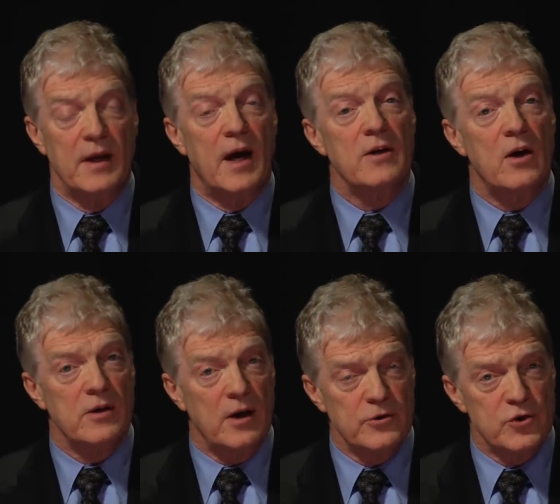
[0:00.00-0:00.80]
And our
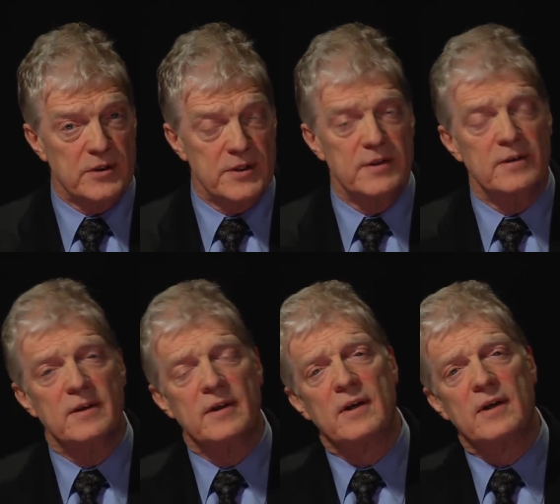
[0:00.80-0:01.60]
cultures
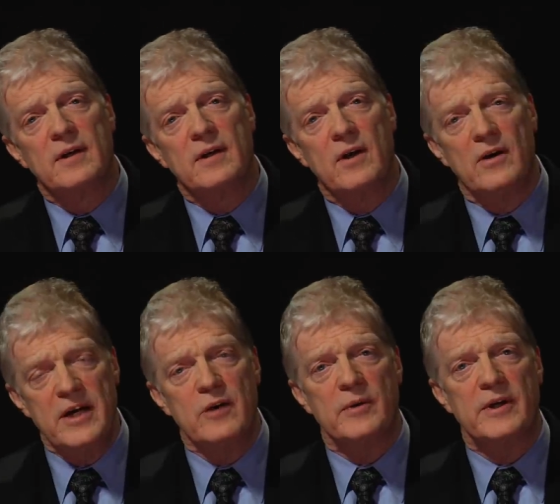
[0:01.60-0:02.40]
are
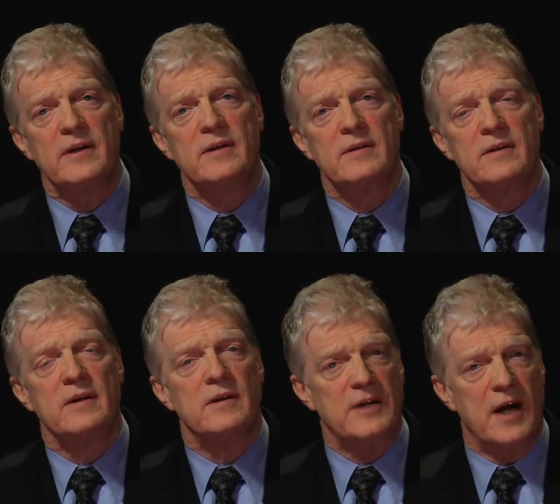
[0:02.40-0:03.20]
equally
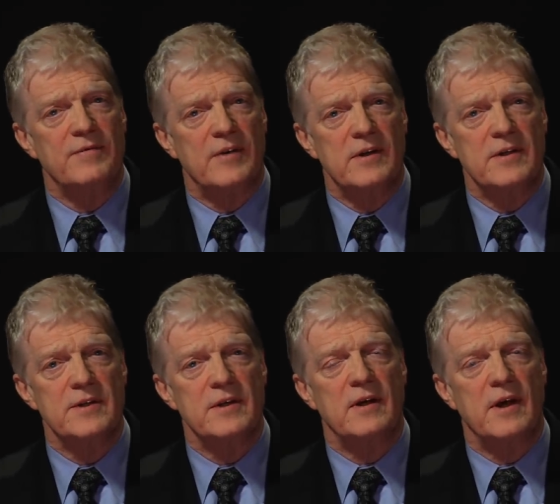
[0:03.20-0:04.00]

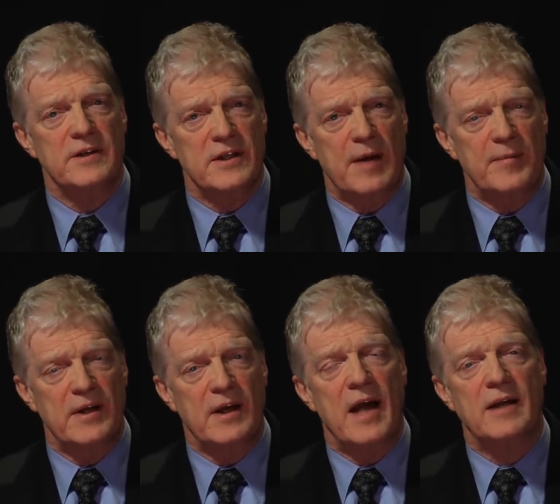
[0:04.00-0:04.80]
diverse and
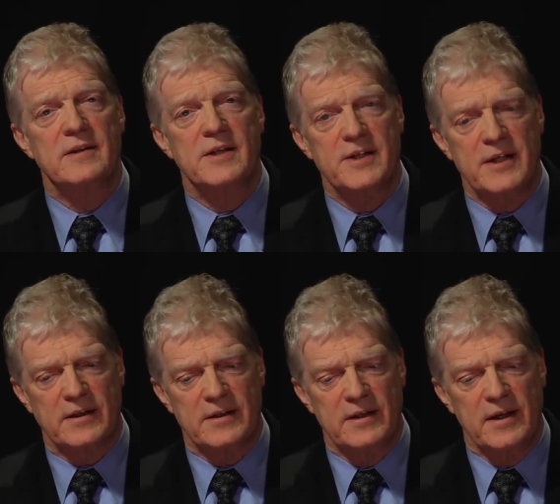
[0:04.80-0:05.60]
dynamic and
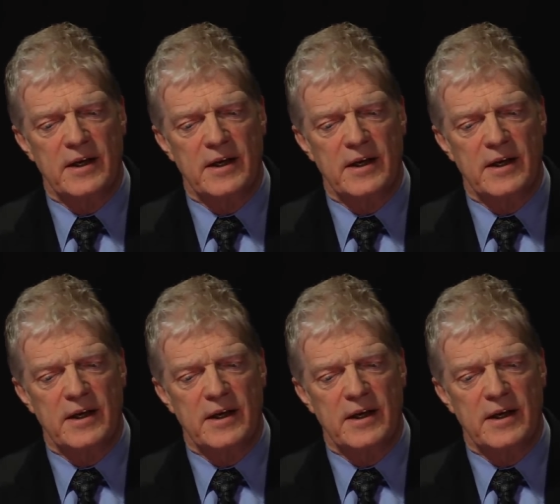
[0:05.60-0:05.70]
distinct.